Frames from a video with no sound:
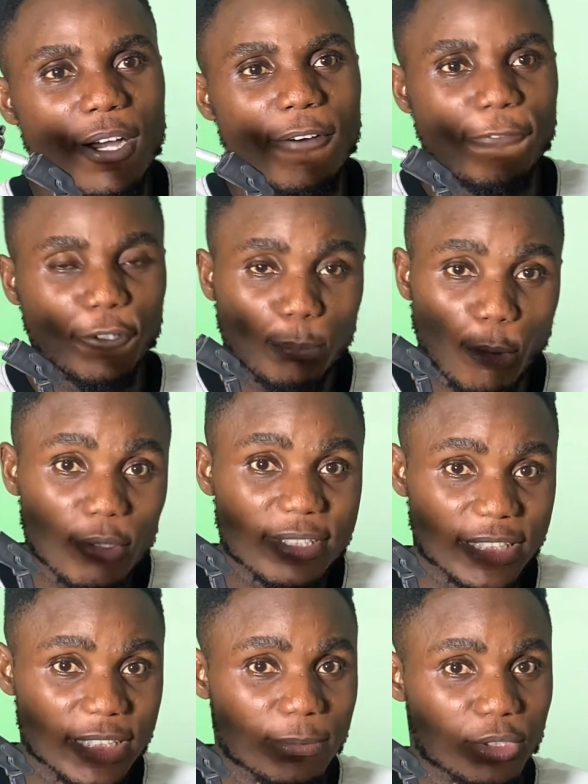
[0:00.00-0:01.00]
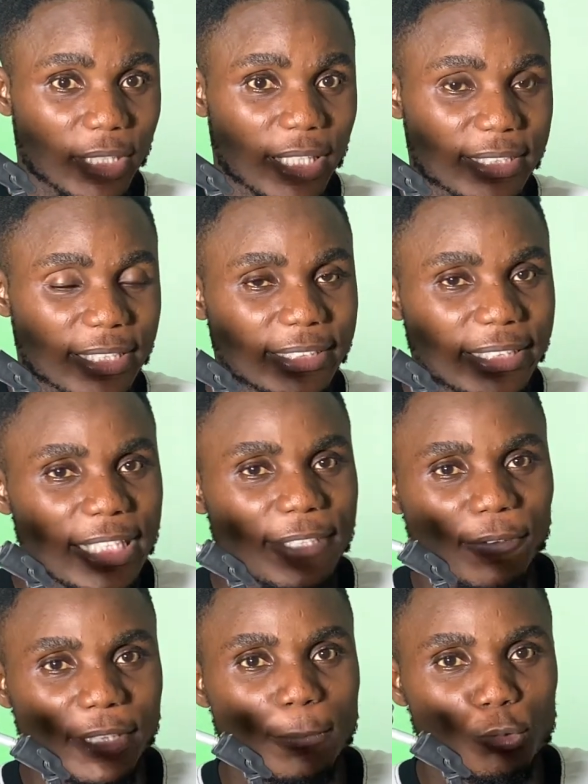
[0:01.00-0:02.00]
football teams, you understand,
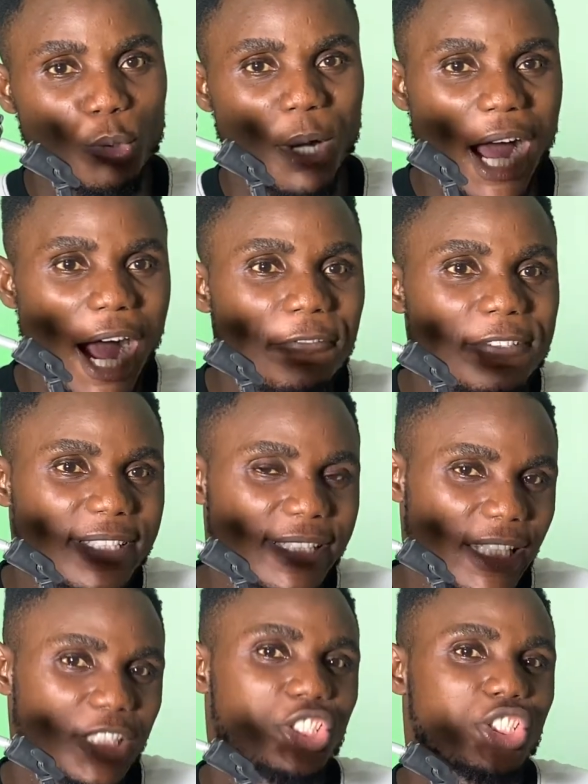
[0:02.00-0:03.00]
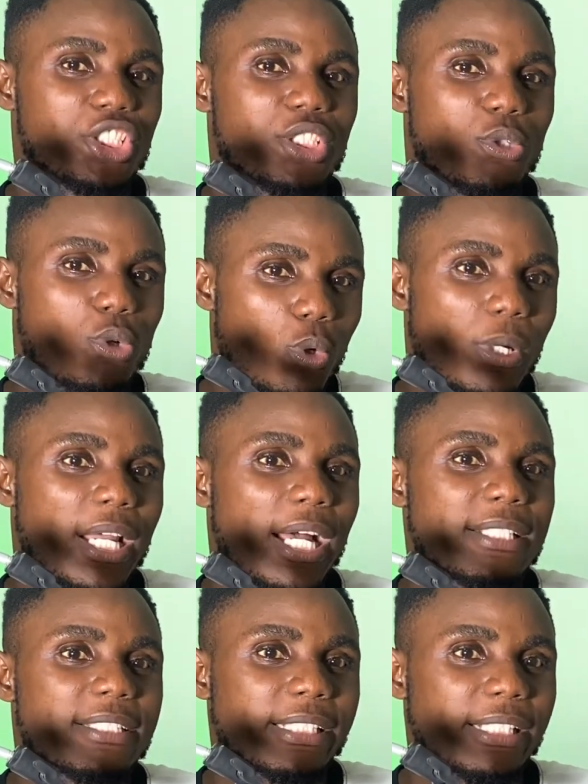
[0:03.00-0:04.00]
just for them to have such
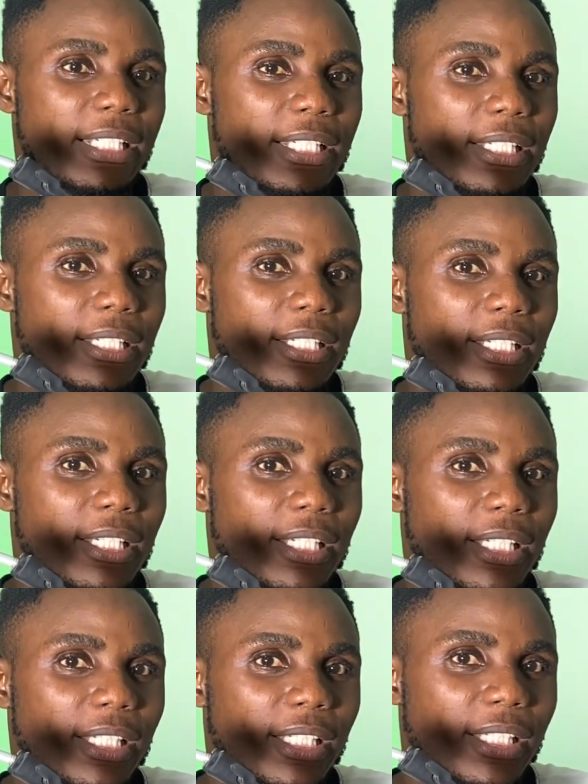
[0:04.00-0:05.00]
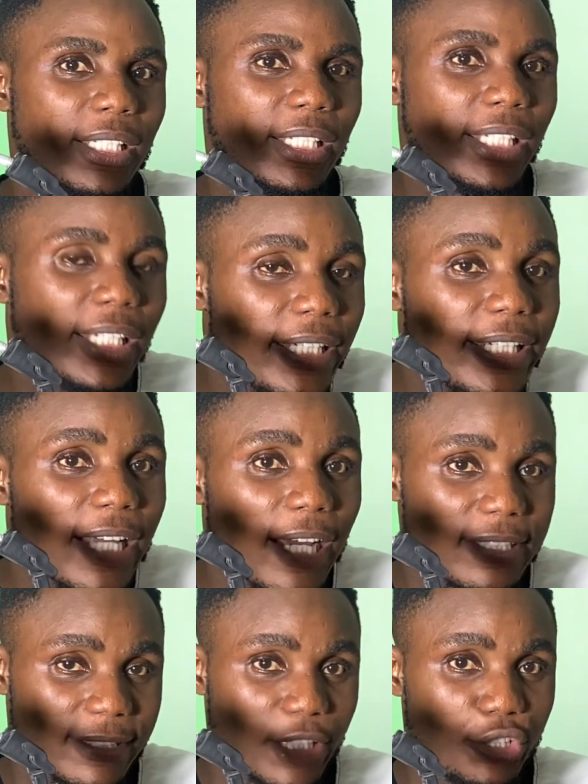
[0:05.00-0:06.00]
go-karts in
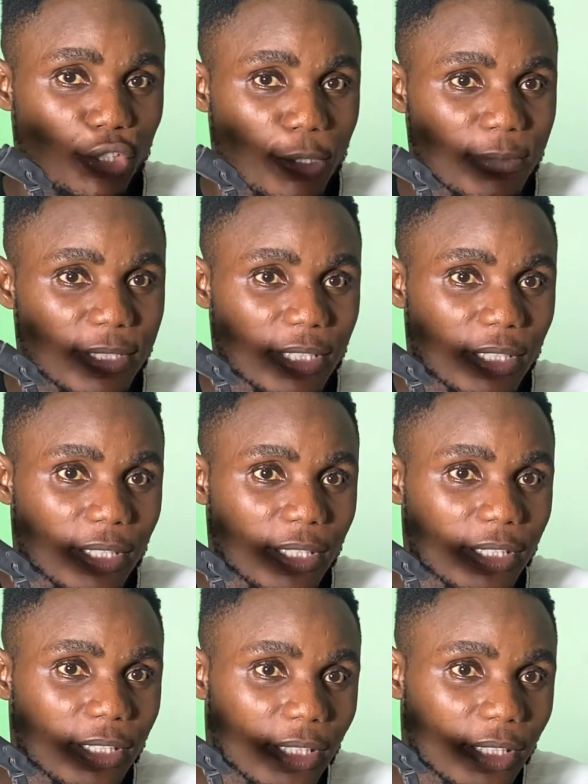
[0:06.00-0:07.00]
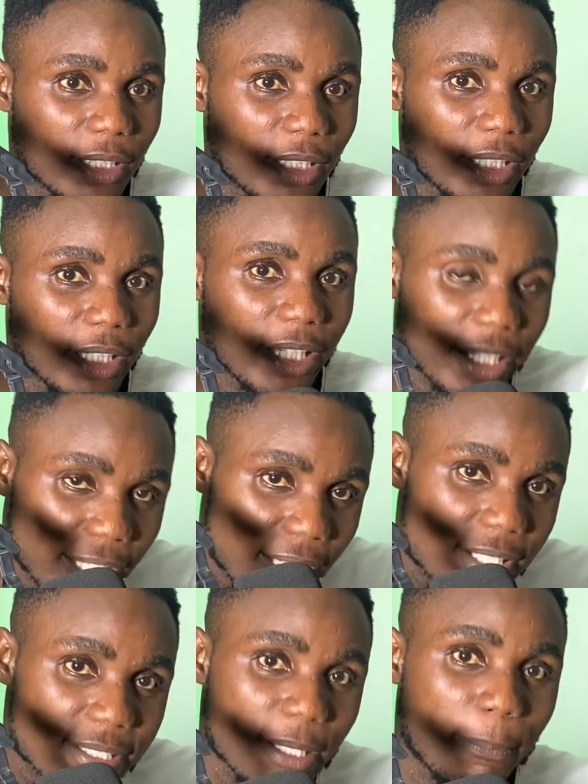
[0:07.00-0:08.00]
their stadiums. In
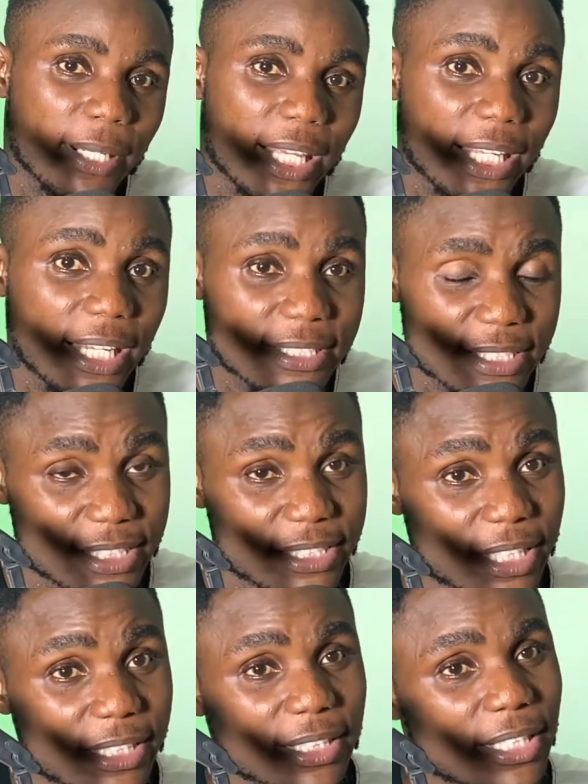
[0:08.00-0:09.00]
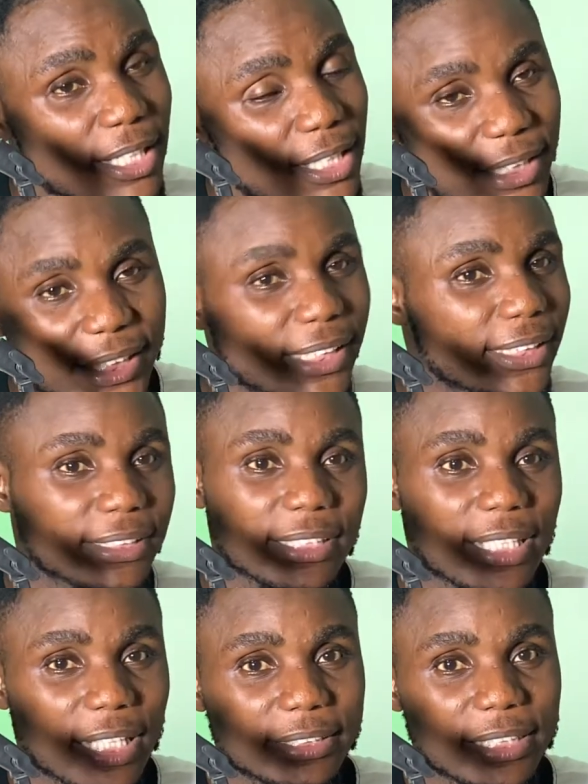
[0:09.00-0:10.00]
case a player gets injured, this thing
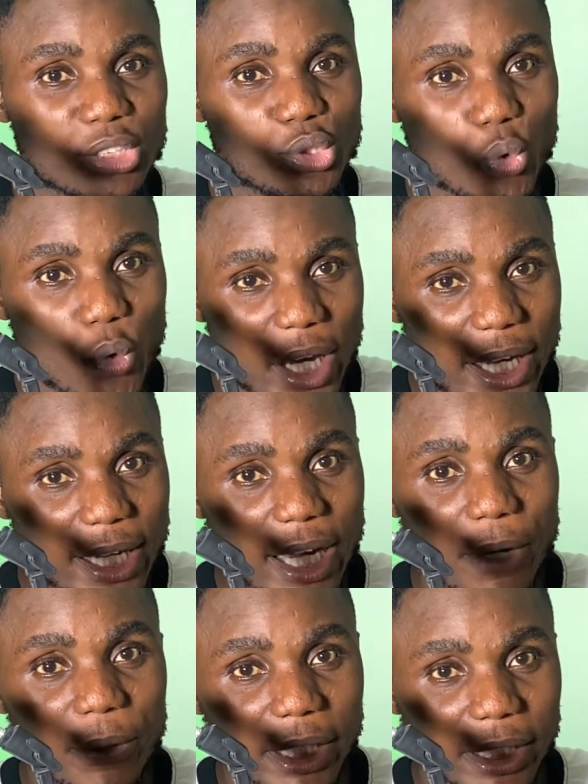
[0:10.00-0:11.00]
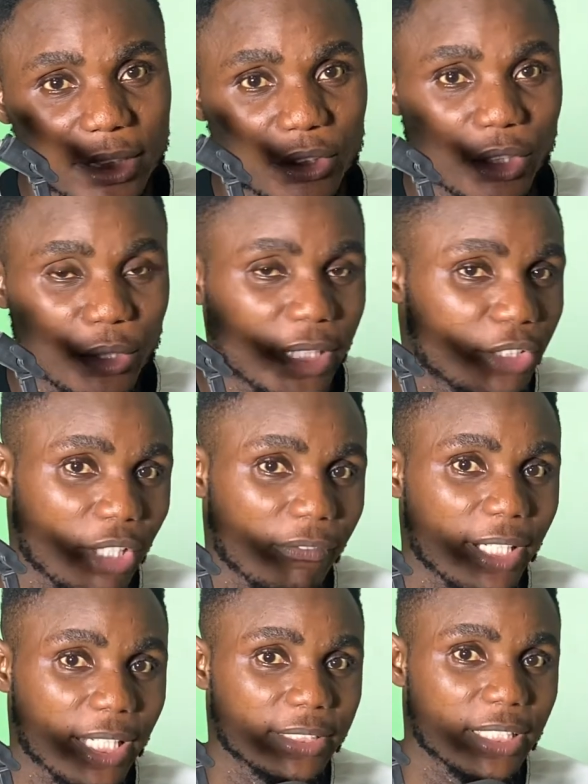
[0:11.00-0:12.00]
can just go and carry it. The
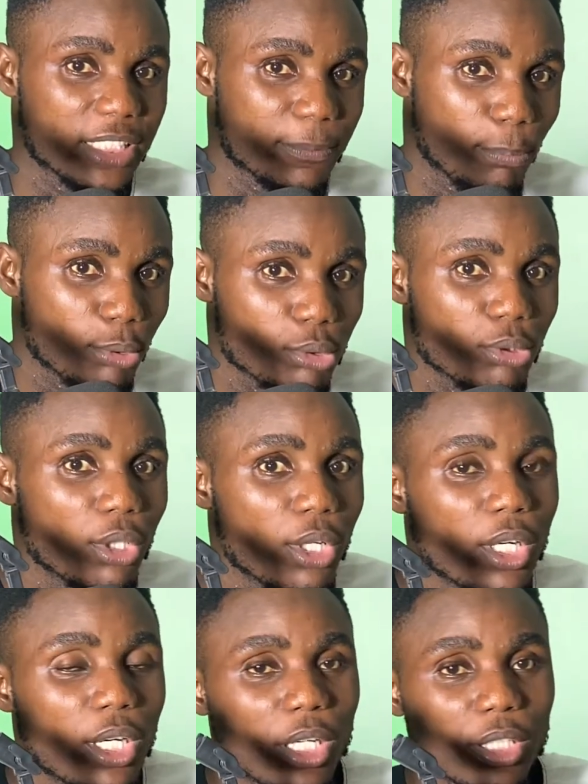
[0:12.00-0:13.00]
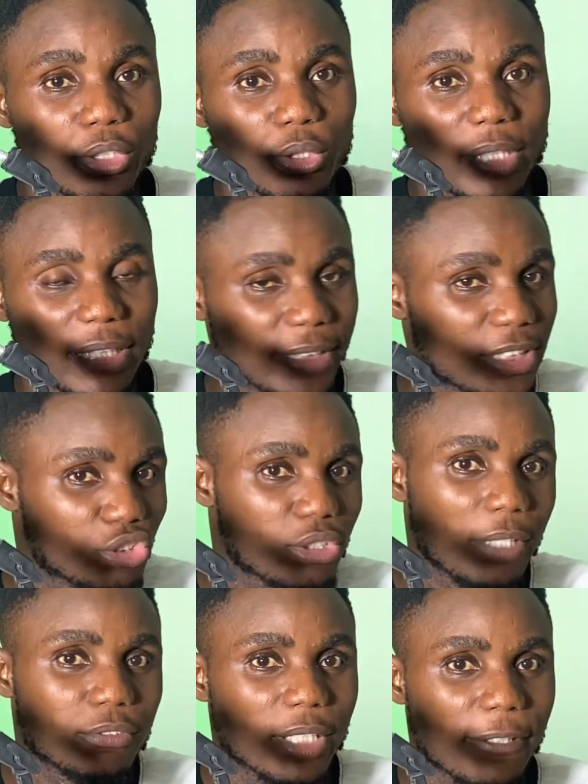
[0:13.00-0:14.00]
driver can just pull, can just
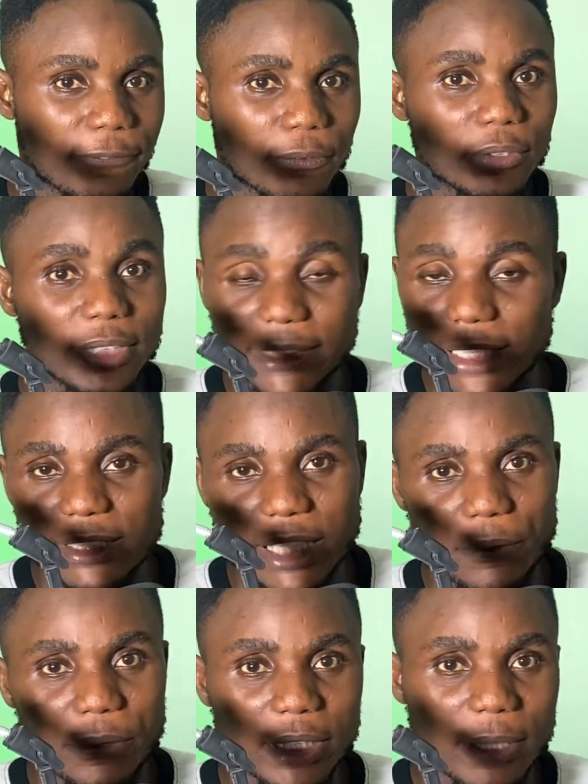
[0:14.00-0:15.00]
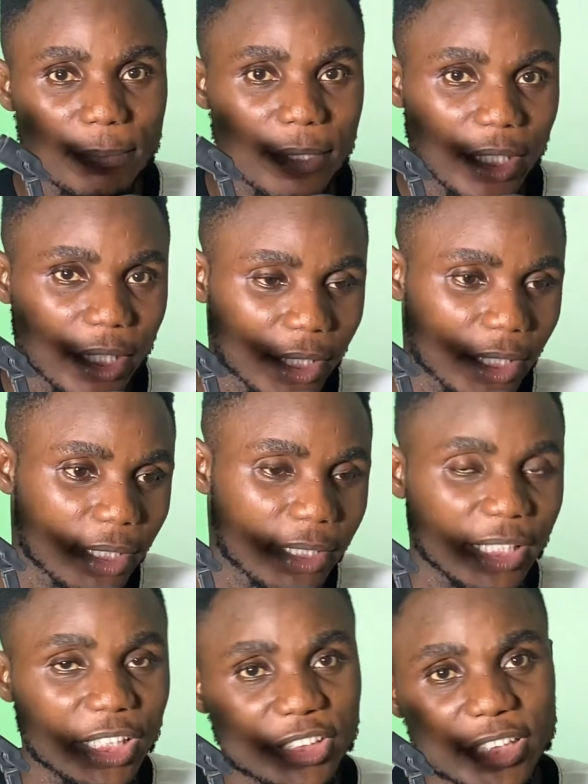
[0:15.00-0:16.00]
drive to the field, just carry
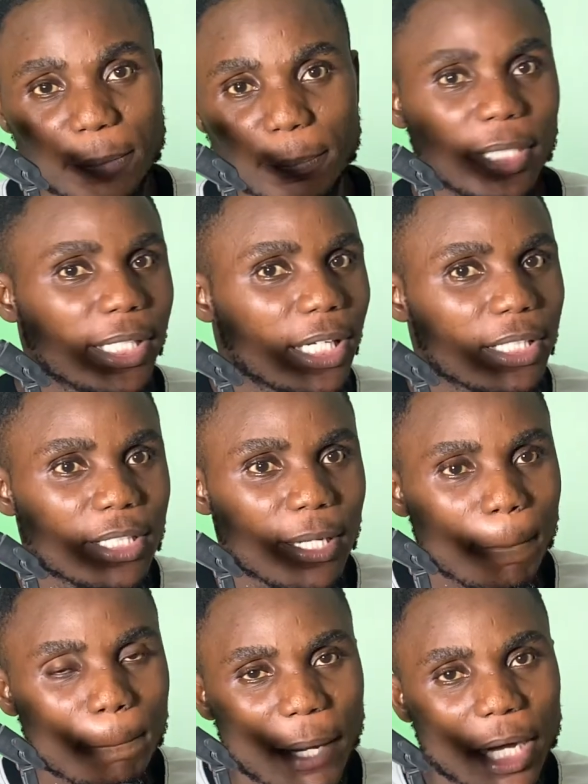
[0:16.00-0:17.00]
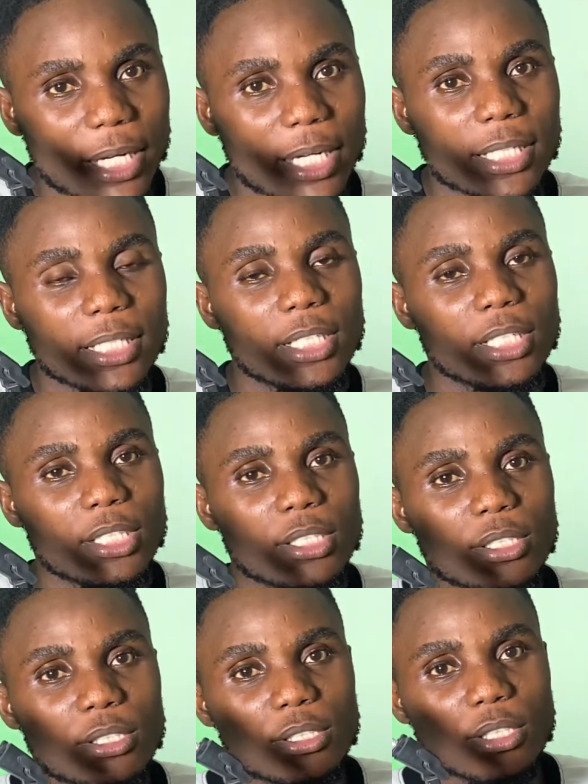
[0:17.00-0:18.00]
the injured player back
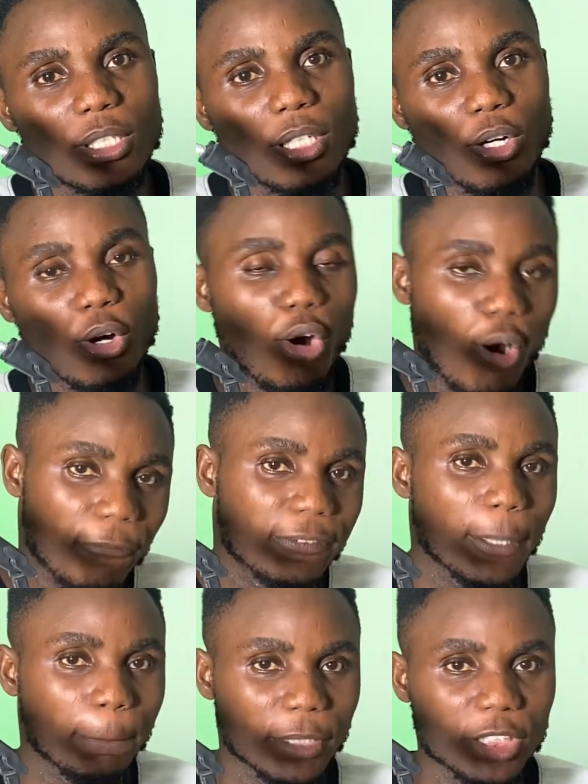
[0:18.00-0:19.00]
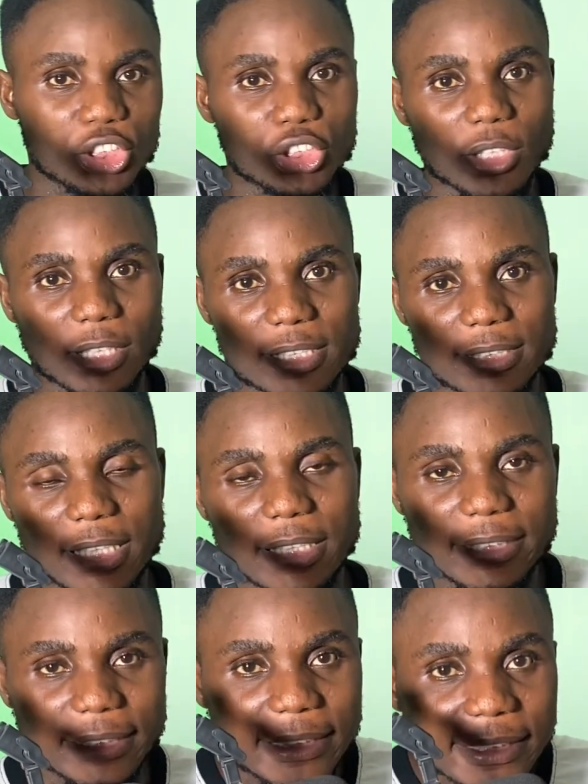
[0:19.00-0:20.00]
or off the pitch.
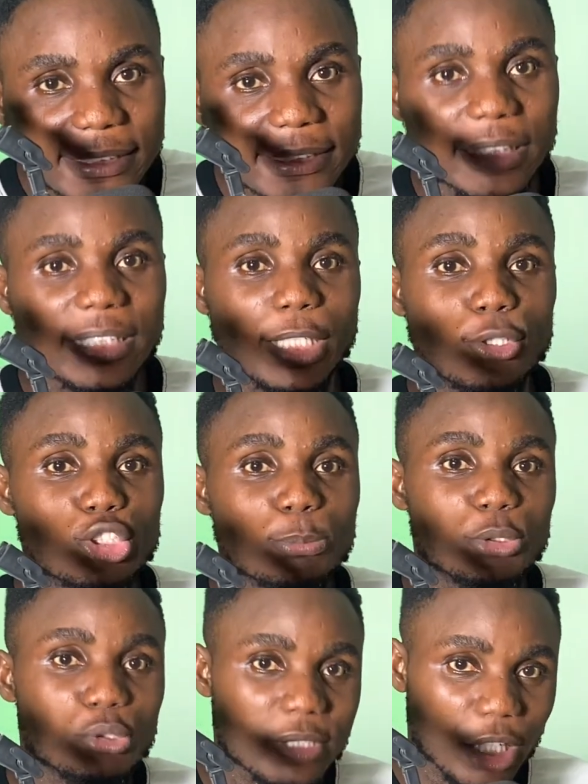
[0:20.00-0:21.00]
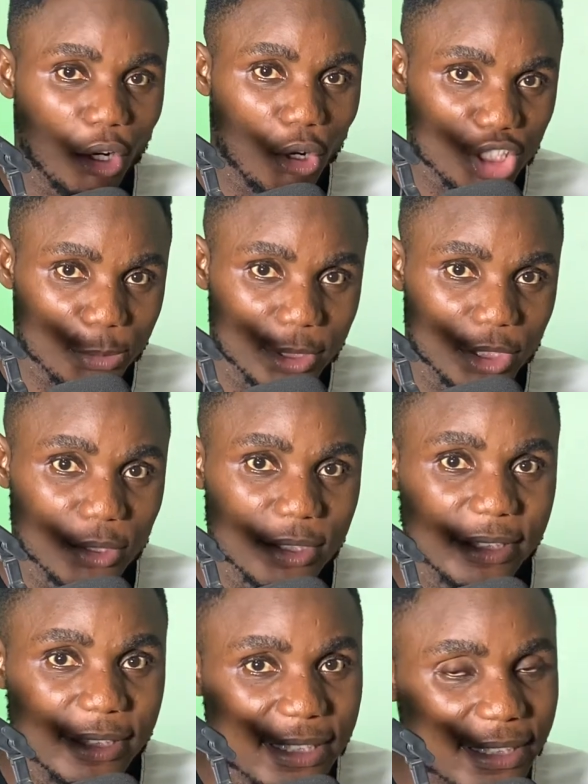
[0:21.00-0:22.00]
Understand? This thing can also be used at
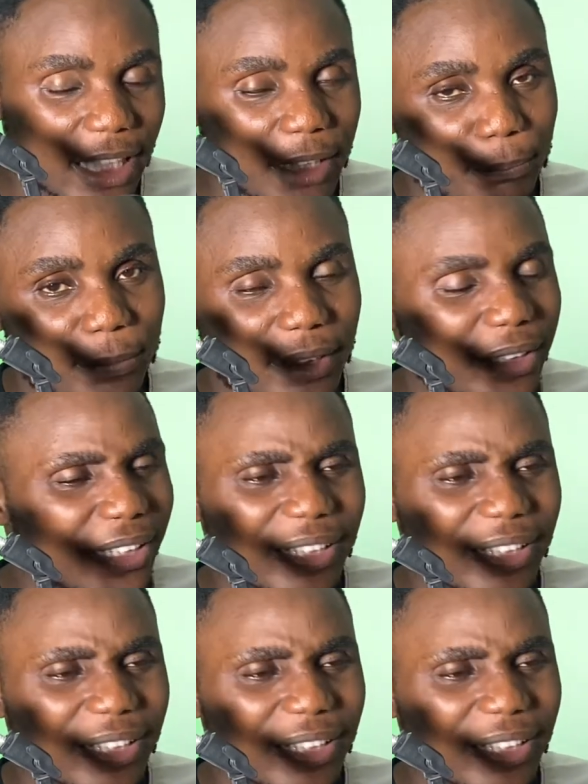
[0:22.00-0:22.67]
hospitals. This can,